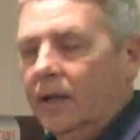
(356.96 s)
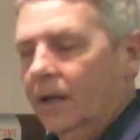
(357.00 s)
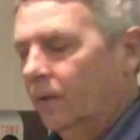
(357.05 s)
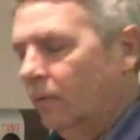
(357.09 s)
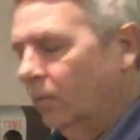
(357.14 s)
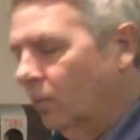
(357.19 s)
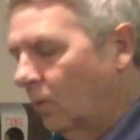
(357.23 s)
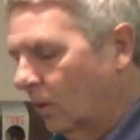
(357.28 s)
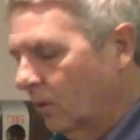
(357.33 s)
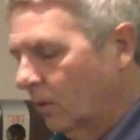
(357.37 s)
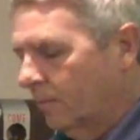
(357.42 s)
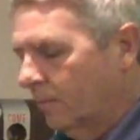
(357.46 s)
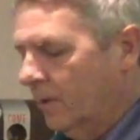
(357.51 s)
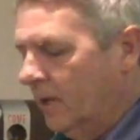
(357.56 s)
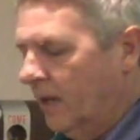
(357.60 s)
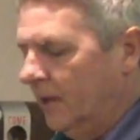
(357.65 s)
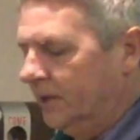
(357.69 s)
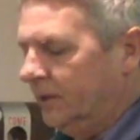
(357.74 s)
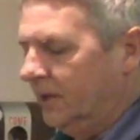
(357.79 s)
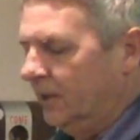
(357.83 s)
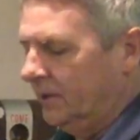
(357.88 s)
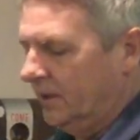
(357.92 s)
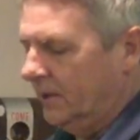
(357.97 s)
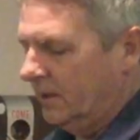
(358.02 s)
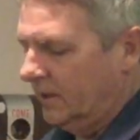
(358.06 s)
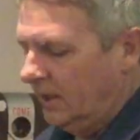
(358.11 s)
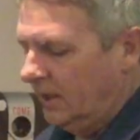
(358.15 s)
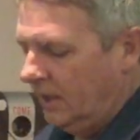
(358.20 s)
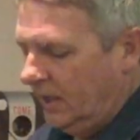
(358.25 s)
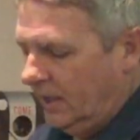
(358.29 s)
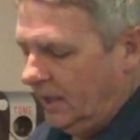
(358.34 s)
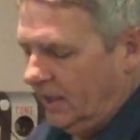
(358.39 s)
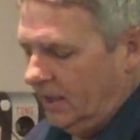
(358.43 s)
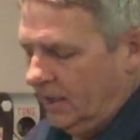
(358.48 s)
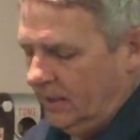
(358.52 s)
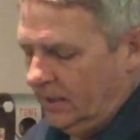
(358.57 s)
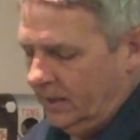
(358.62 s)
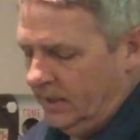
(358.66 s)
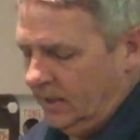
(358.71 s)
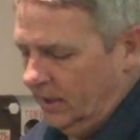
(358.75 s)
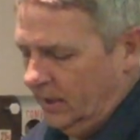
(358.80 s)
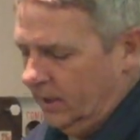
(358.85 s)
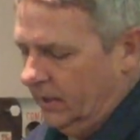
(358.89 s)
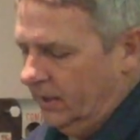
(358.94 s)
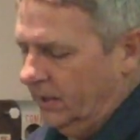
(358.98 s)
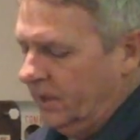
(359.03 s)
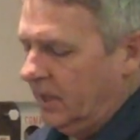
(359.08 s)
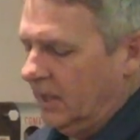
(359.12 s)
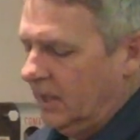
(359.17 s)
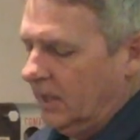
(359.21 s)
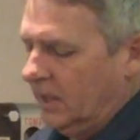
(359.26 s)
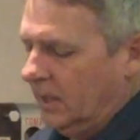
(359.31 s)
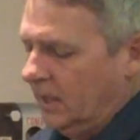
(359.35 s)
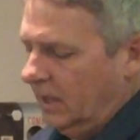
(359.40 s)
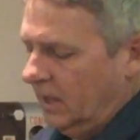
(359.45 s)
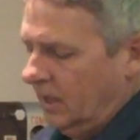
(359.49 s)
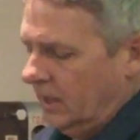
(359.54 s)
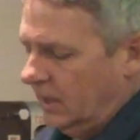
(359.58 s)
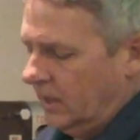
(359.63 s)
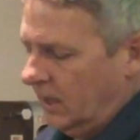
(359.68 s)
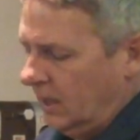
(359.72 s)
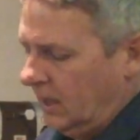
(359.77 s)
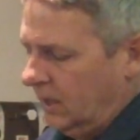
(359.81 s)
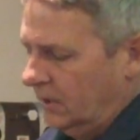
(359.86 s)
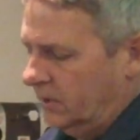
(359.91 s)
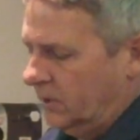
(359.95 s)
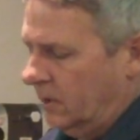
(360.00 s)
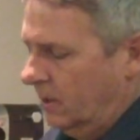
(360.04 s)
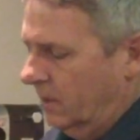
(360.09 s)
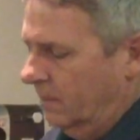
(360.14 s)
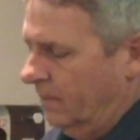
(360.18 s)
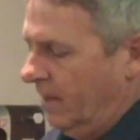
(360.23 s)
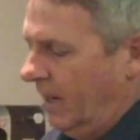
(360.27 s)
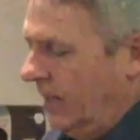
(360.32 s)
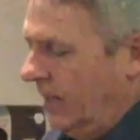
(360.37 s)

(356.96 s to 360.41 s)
it won't process it until the key is turned